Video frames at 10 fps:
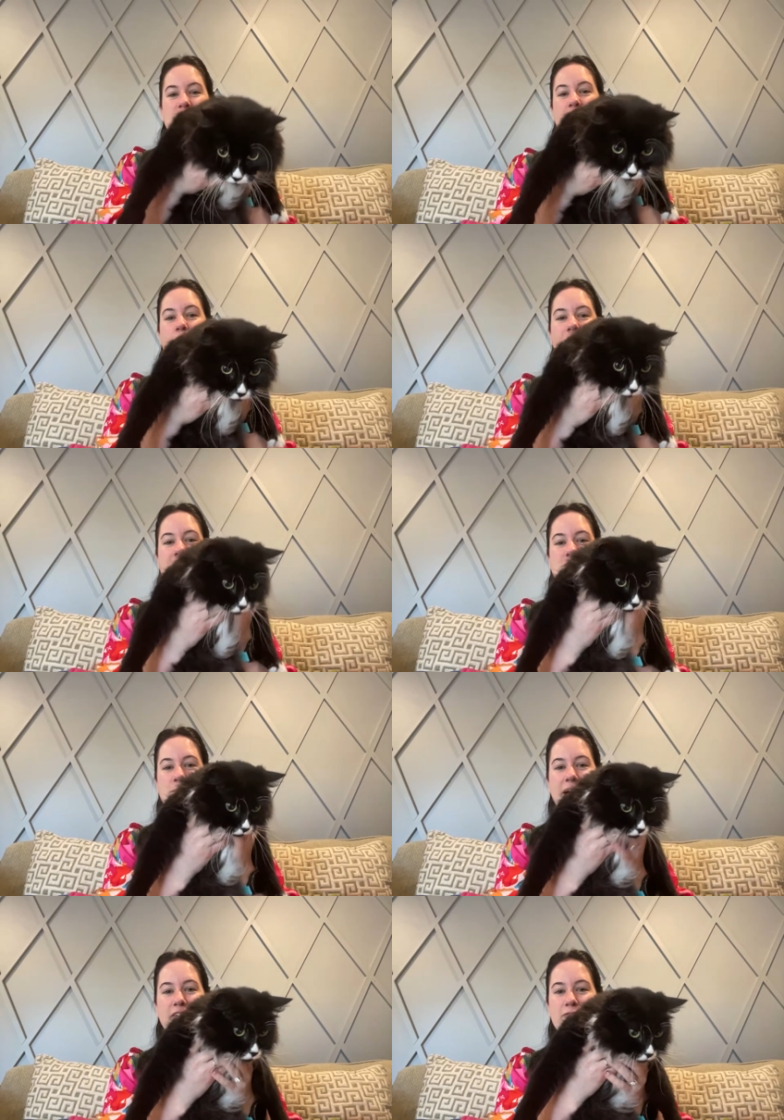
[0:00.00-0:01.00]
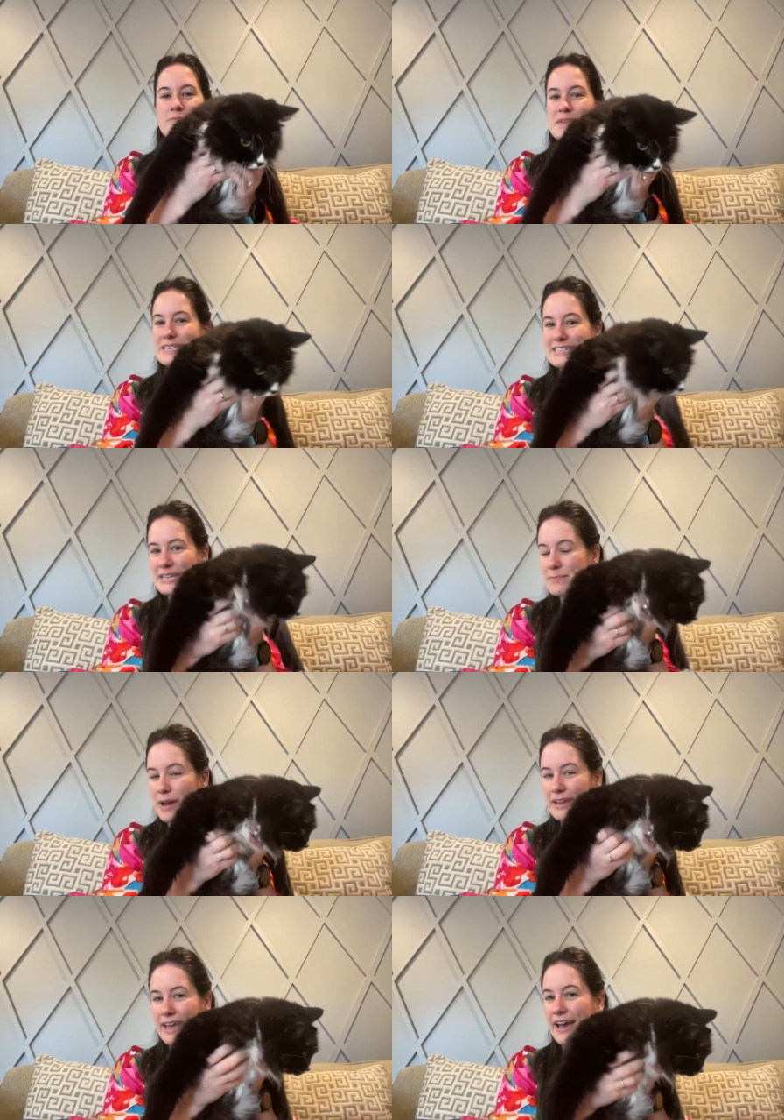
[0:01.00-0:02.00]
So I do have Mindy,
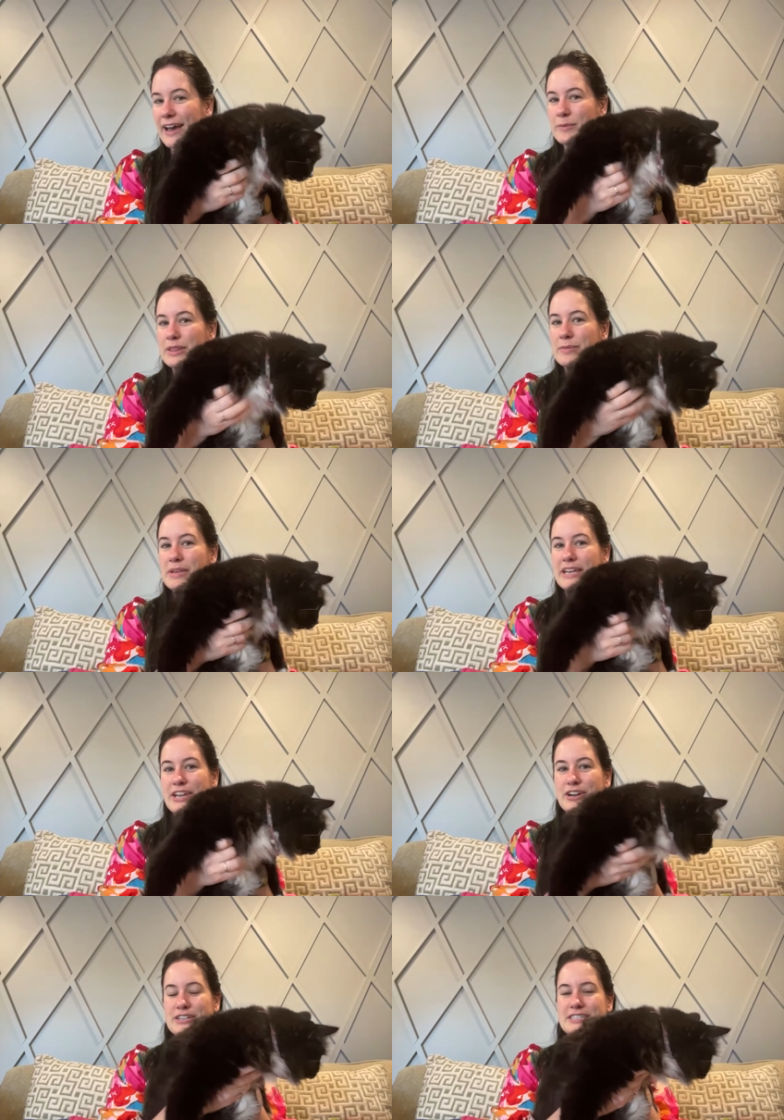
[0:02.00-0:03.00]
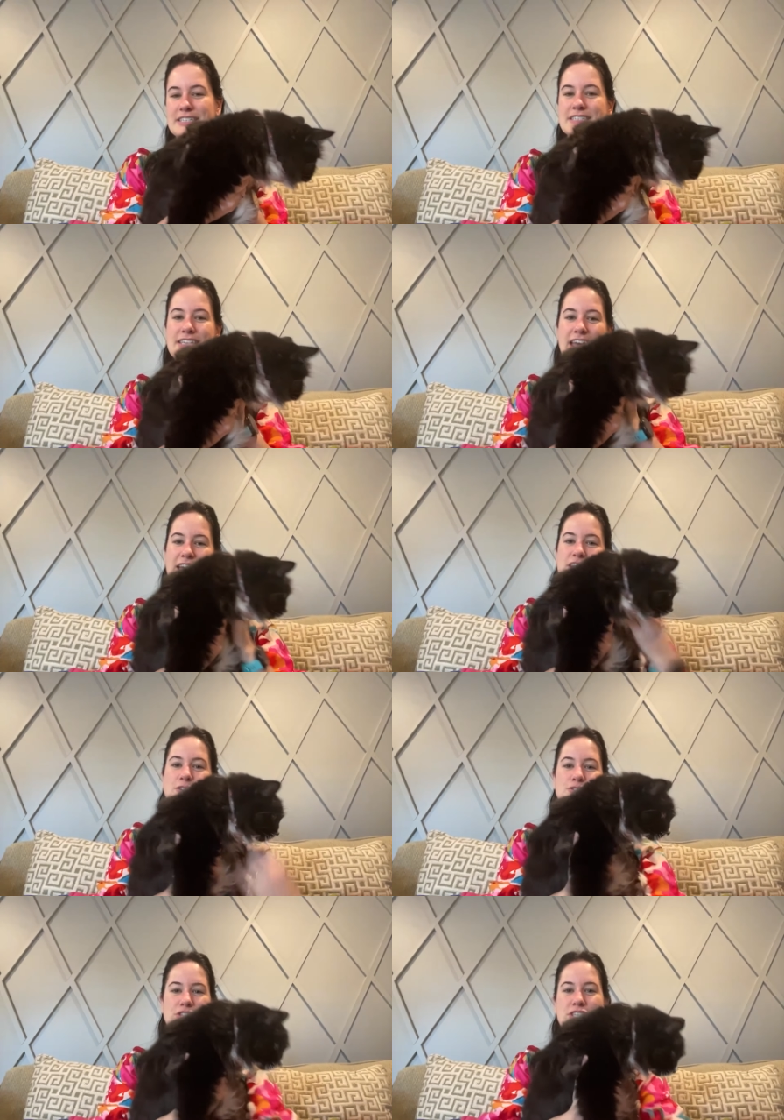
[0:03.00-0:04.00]
my cat, with me here today.
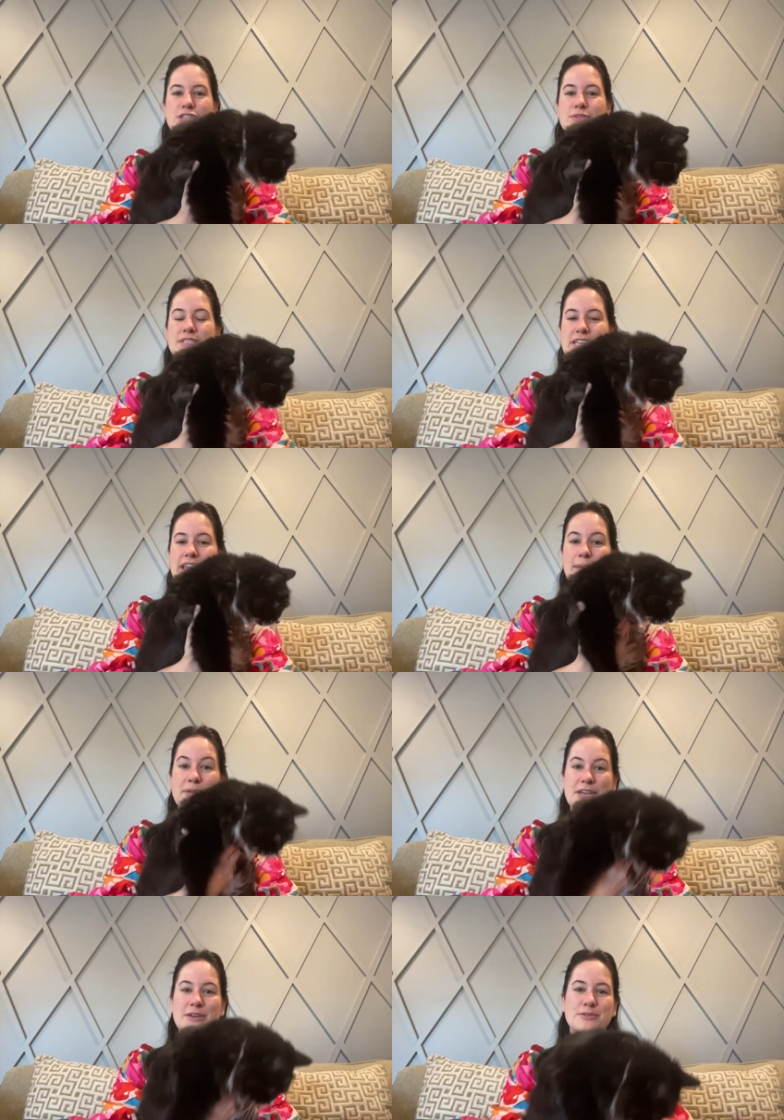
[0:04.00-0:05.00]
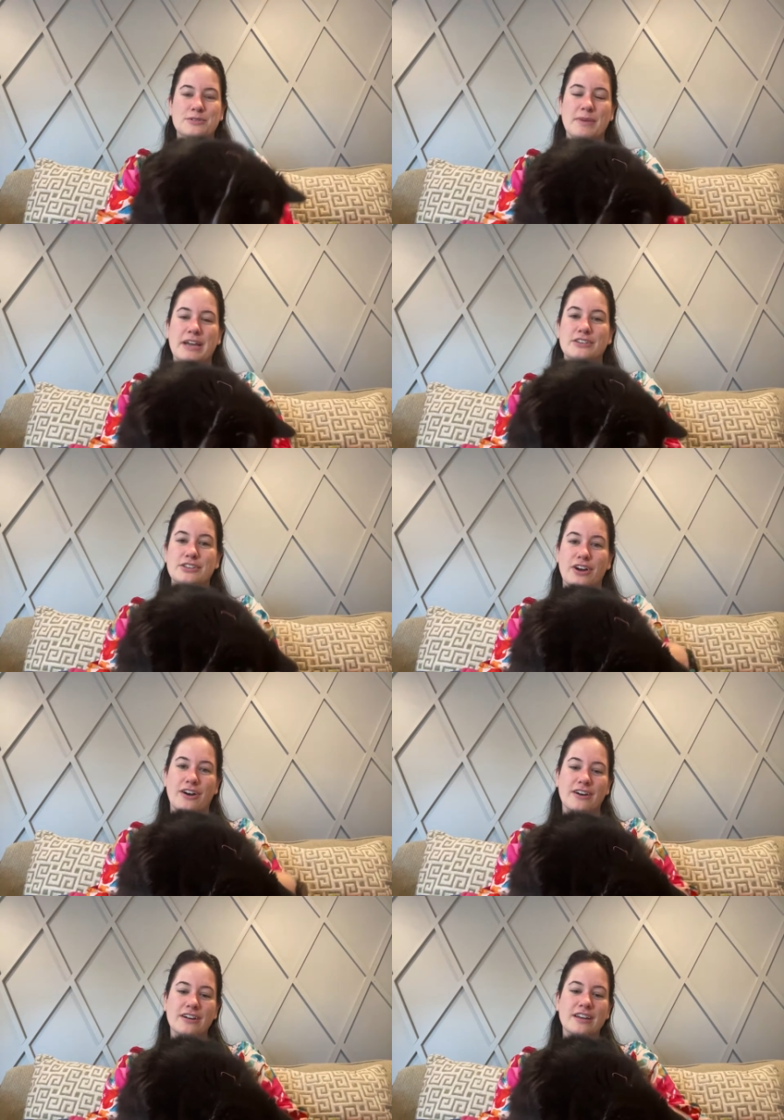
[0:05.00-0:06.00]
Usually you see Emmy, who's my
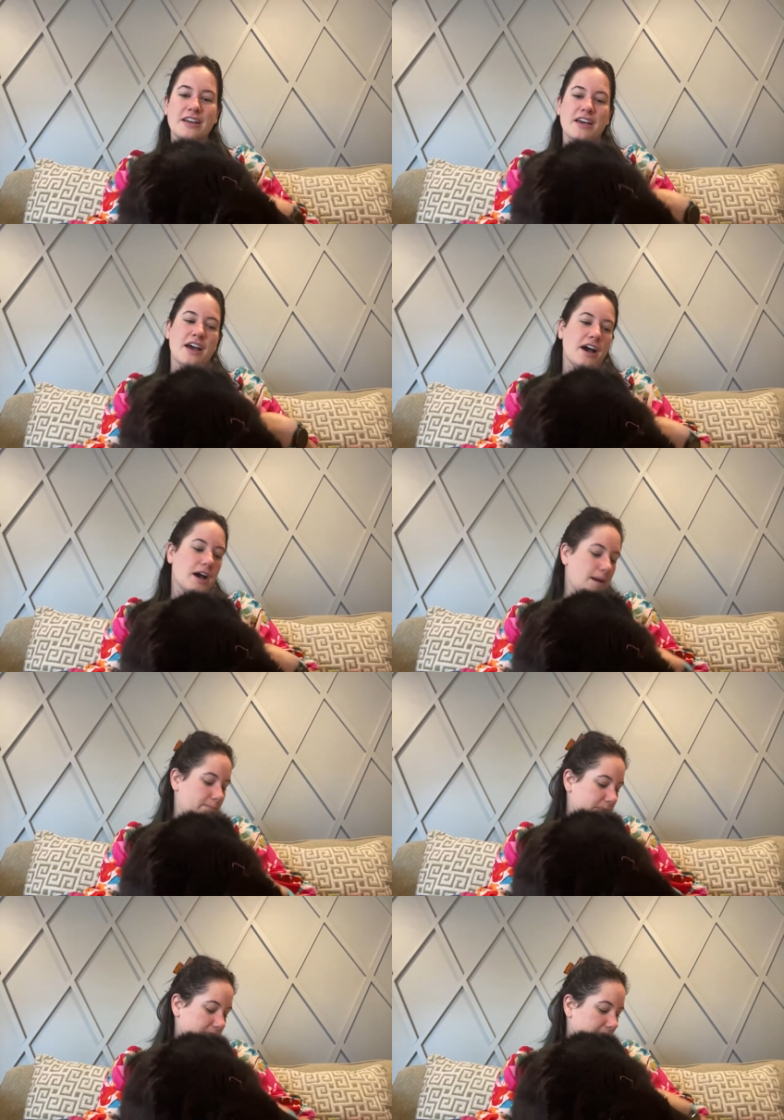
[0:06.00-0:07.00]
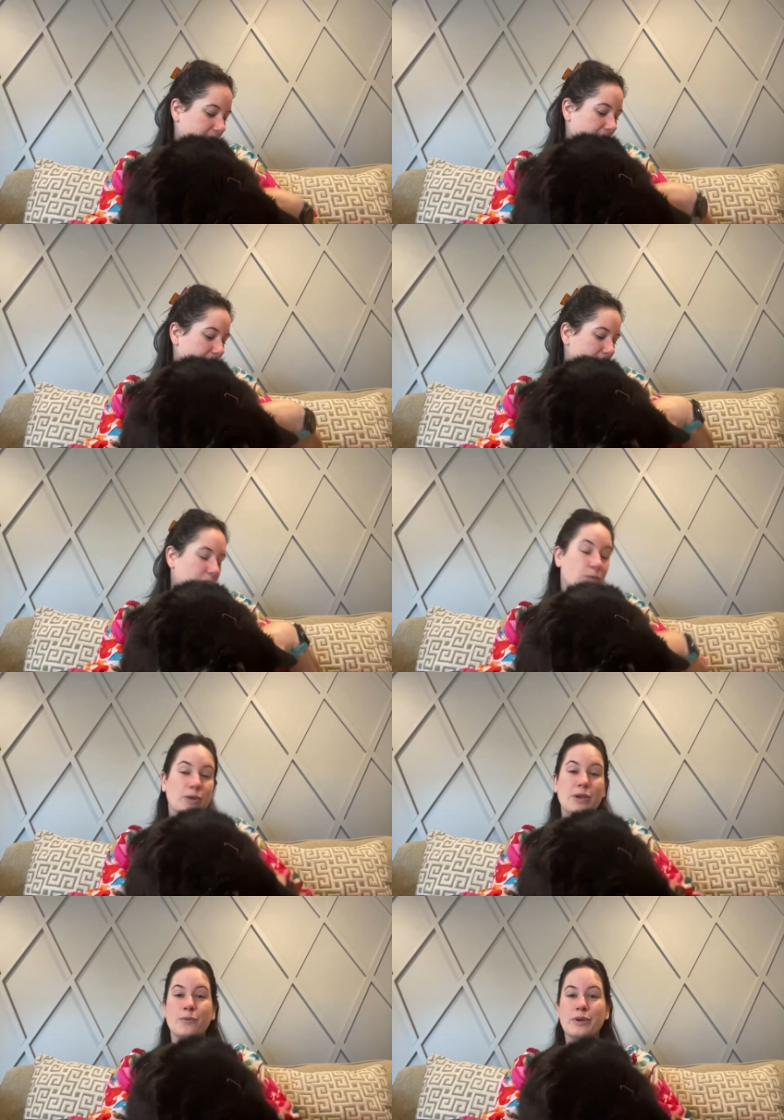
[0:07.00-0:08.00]
dog. Um, but today
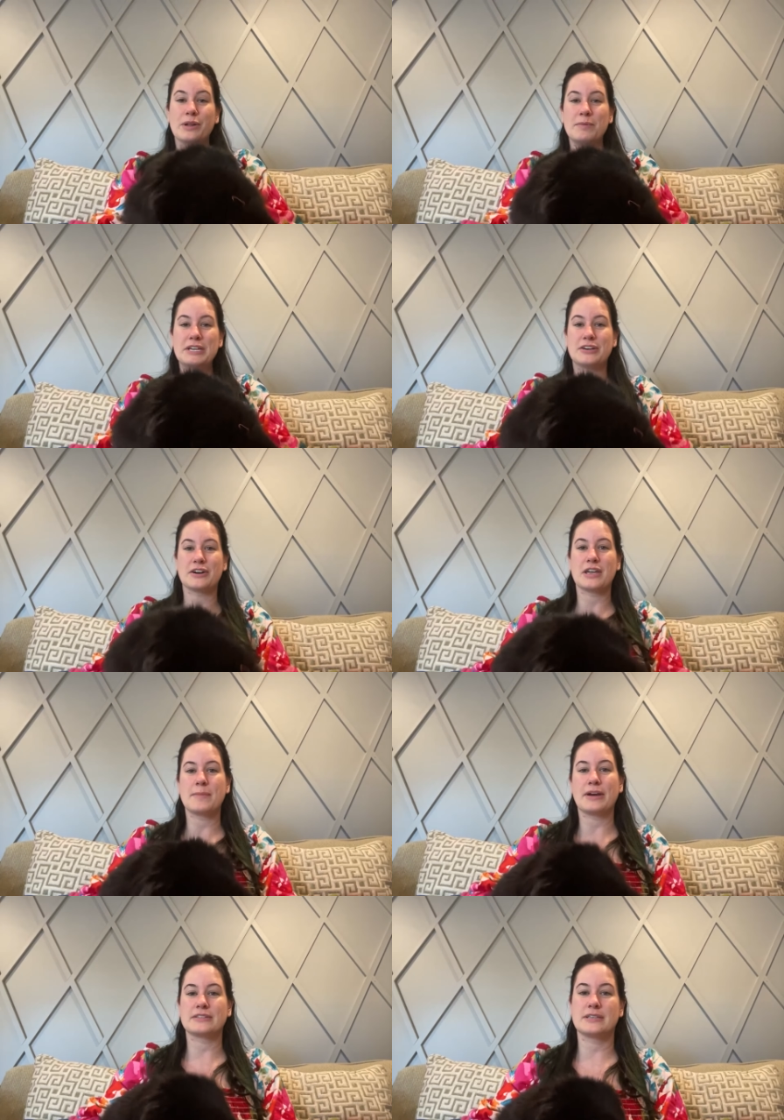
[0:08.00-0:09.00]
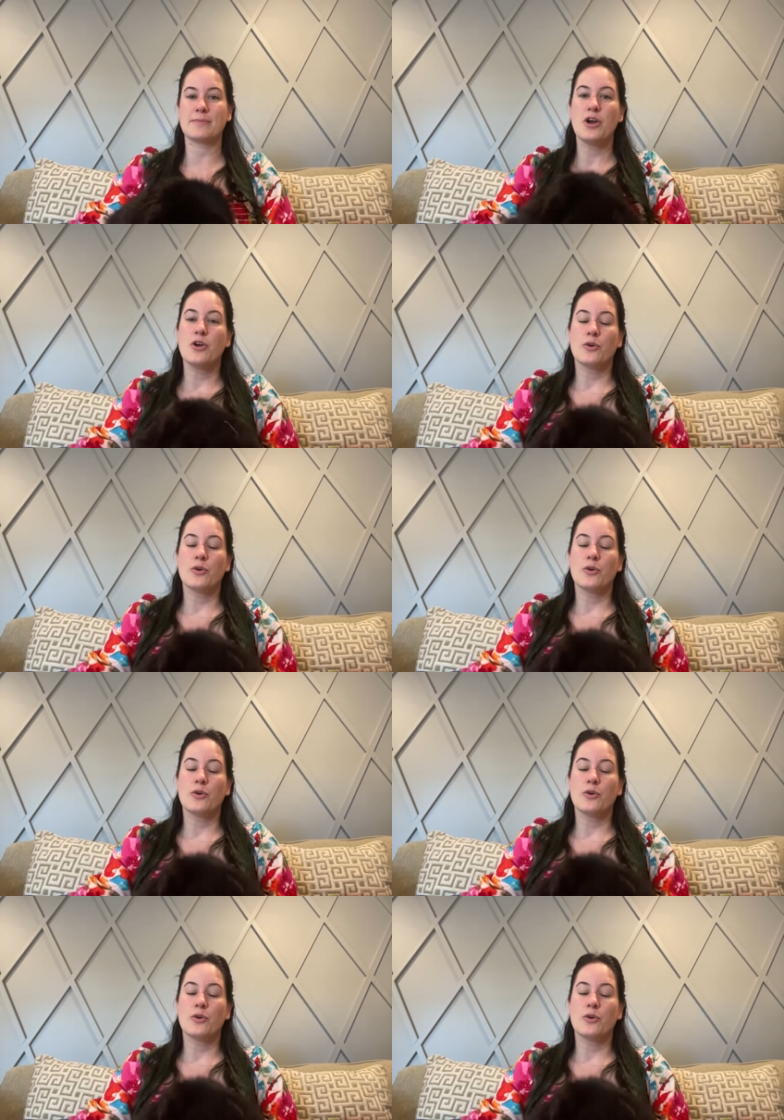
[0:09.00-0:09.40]
we will be talking about some